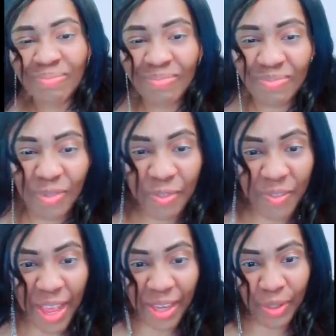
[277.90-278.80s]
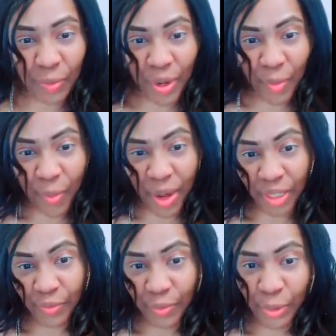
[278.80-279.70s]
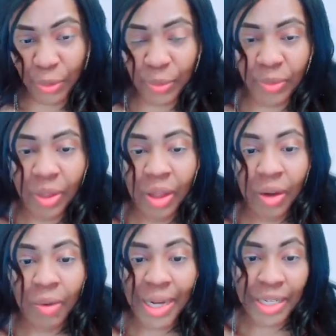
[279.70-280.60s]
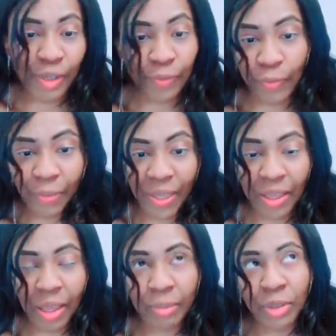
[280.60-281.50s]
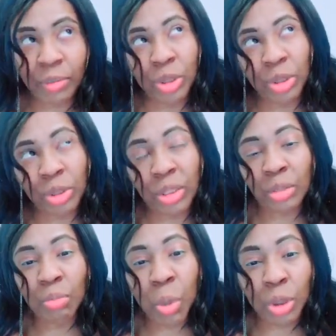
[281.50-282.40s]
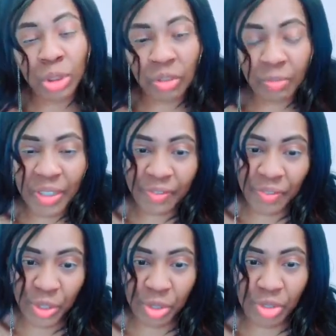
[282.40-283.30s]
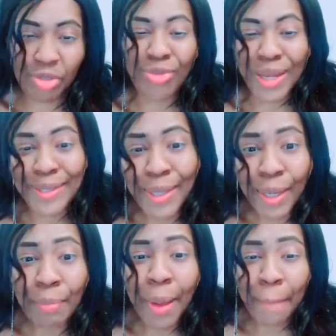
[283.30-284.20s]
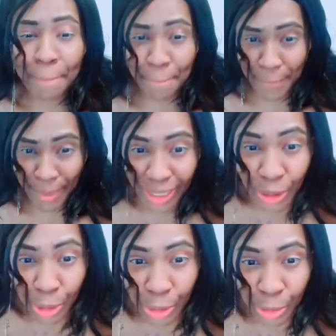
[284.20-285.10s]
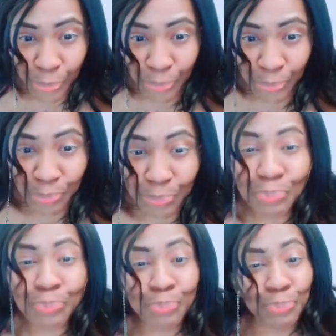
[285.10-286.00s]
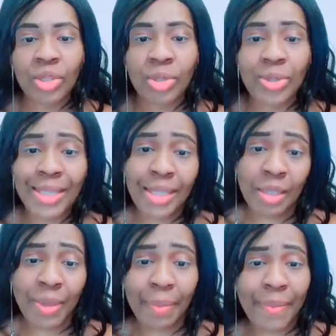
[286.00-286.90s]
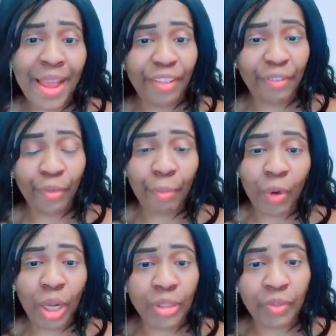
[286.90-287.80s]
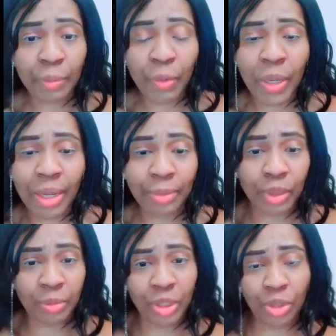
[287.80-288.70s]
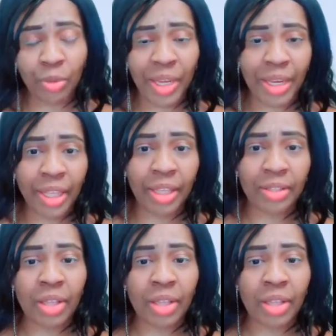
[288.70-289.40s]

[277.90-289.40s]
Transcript: find where works for you. Right now for me, I'm gonna be shooting most of my videos right here in my bathroom. So since my bathroom works for me, what I'm gonna be doing is